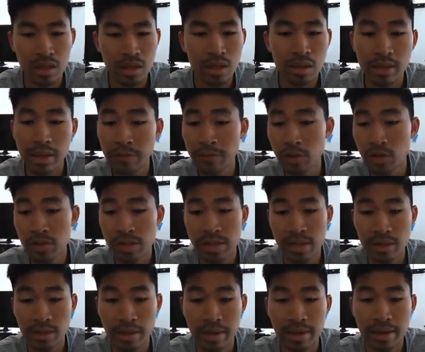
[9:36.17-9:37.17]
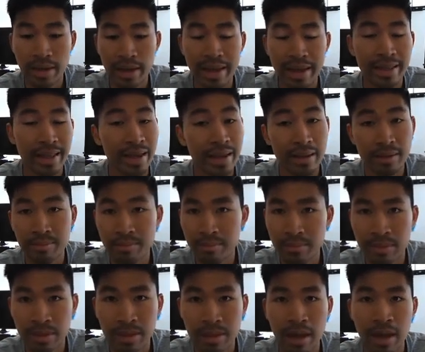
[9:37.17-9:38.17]
Left UCLA, and
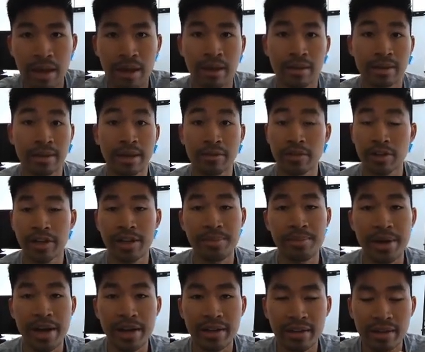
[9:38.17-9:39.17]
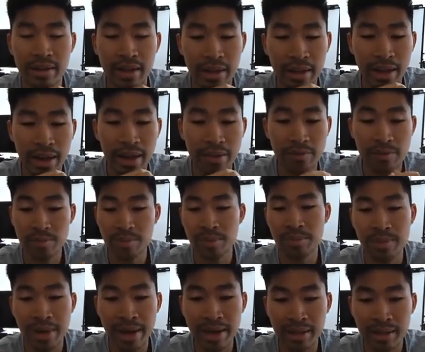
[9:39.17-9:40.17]
I never came back, and I haven't been
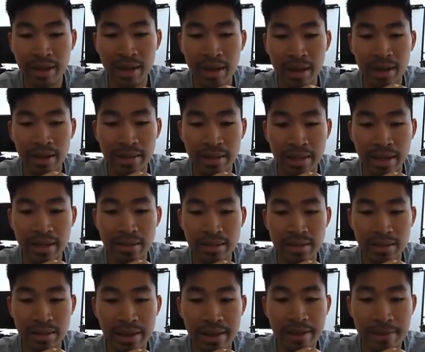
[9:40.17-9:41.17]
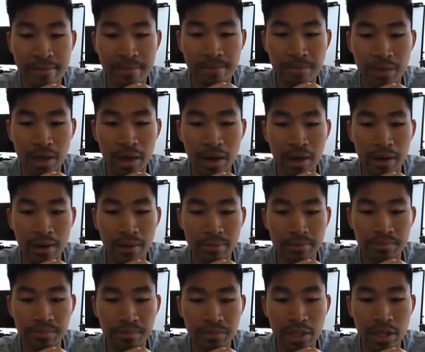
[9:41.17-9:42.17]
back yet today,
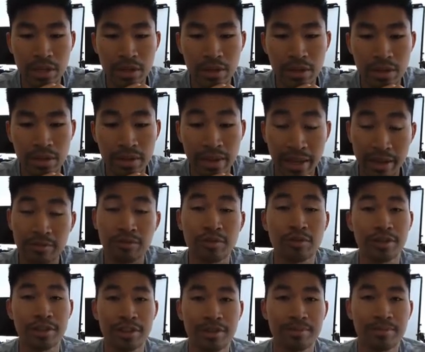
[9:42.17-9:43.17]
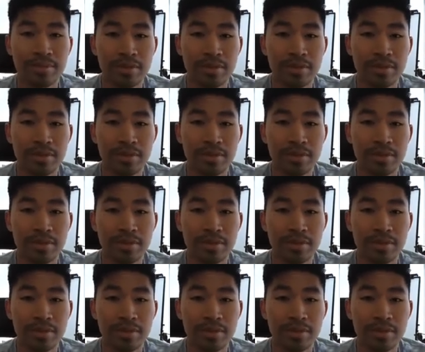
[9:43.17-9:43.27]
thankfully.